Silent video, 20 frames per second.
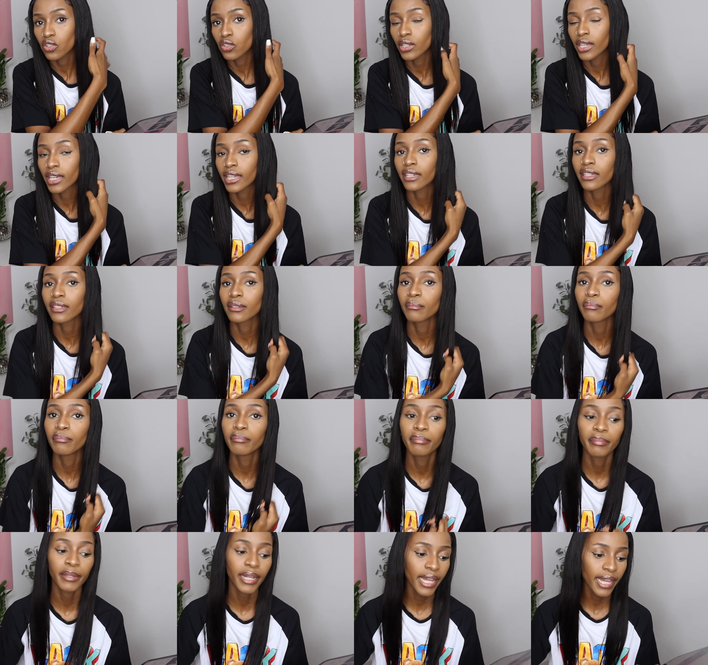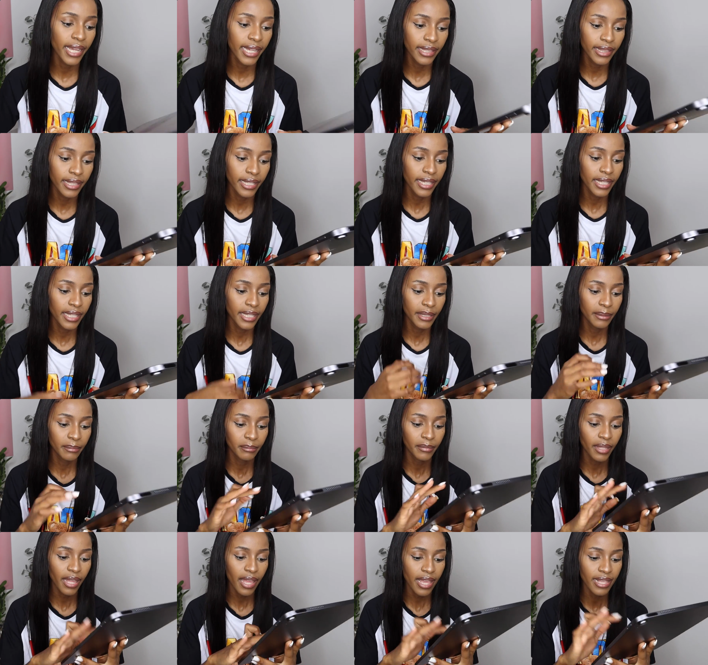You can buy
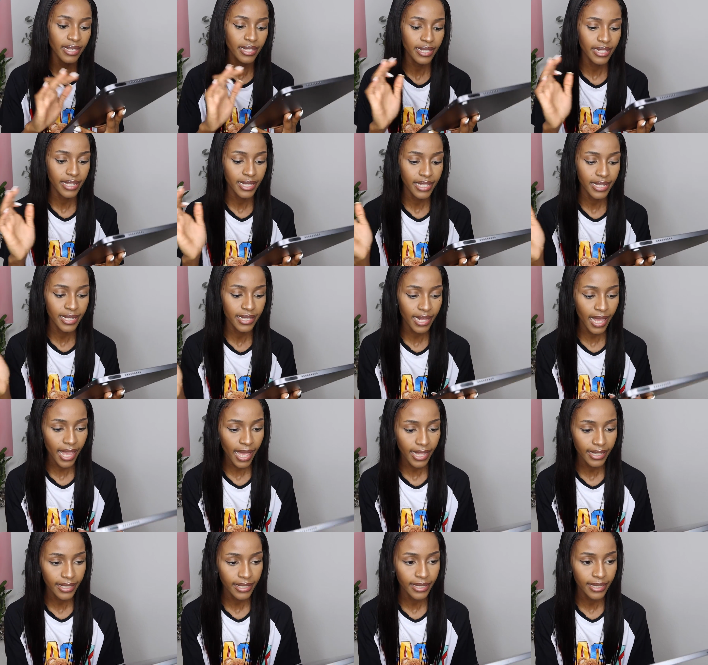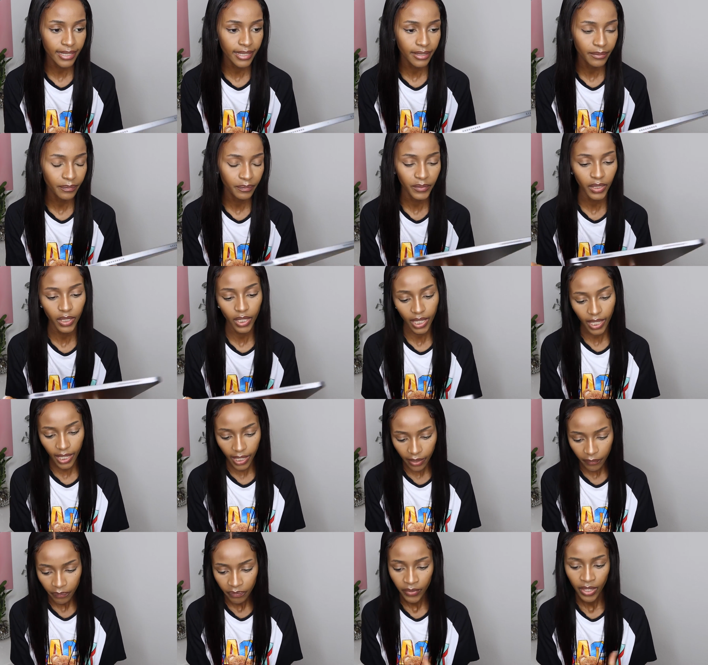them as a set.
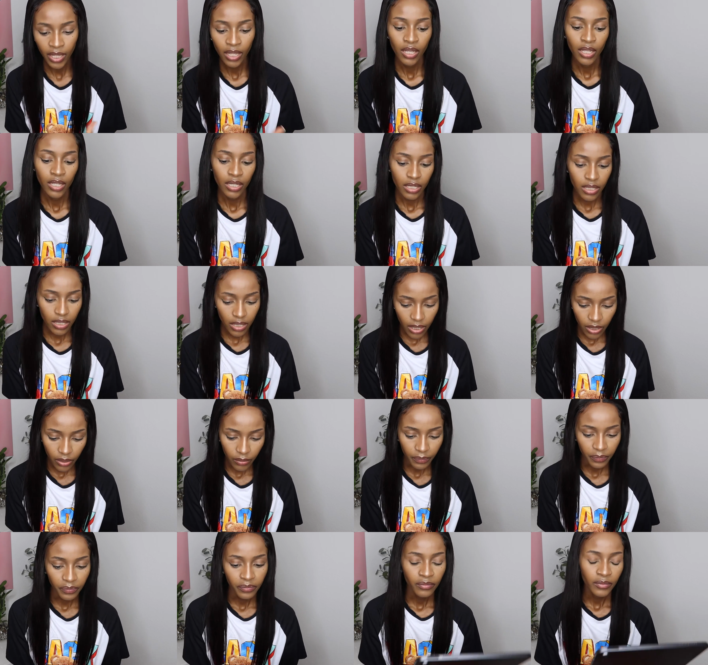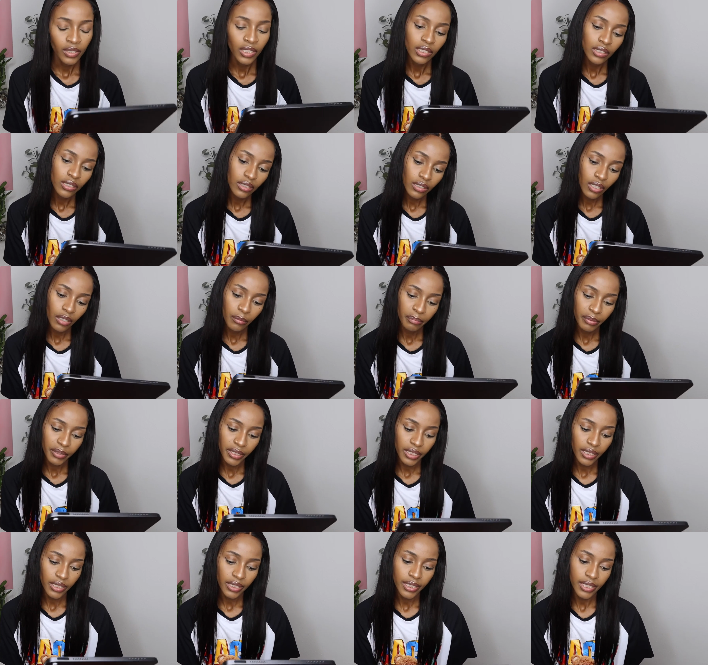Okay, so do not
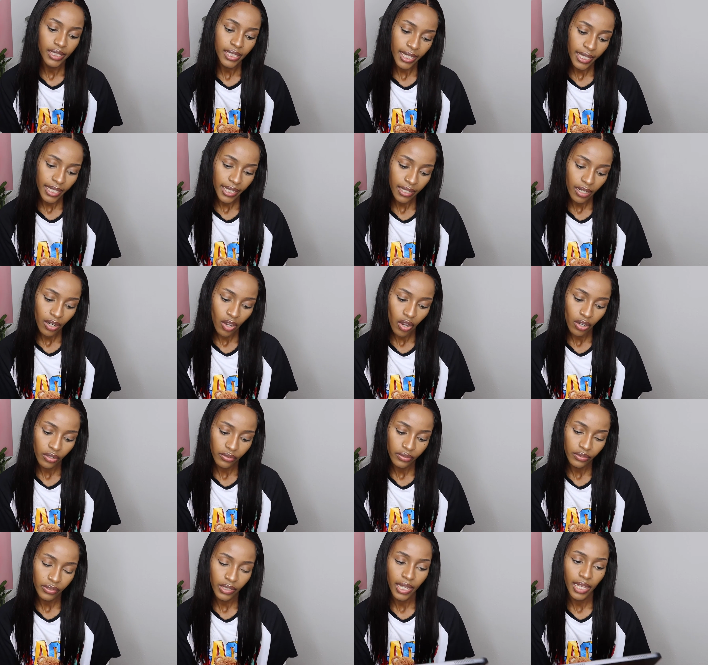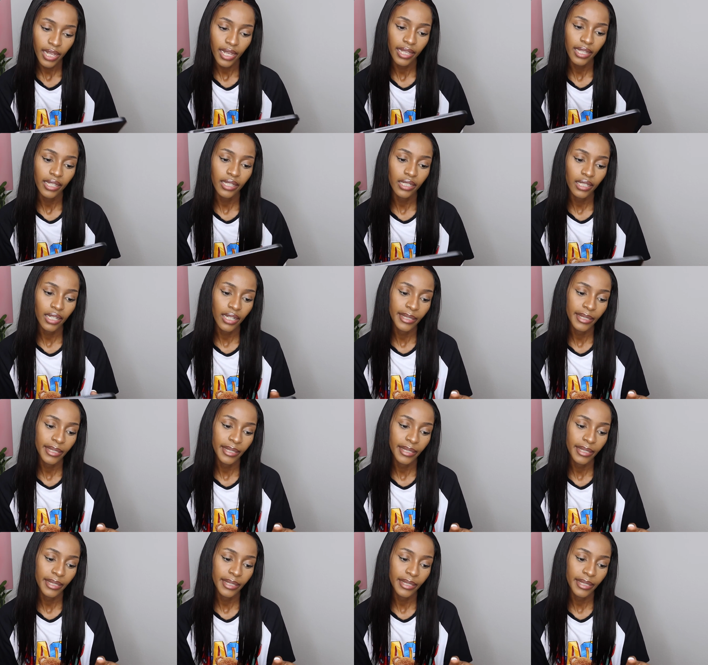be scared of like